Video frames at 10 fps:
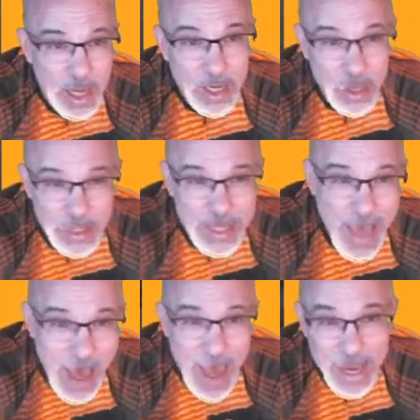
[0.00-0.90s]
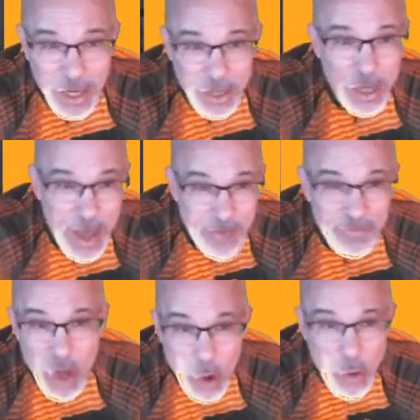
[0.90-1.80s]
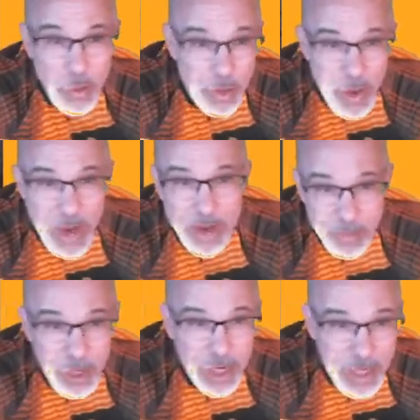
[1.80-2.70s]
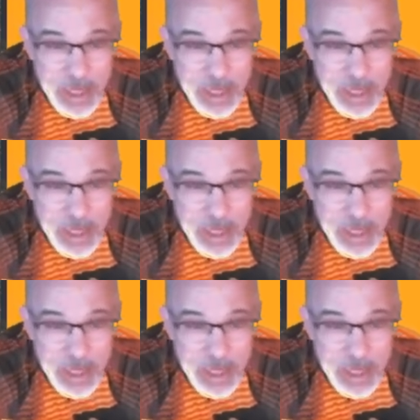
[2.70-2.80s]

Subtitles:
yeah, I could have known and read a book,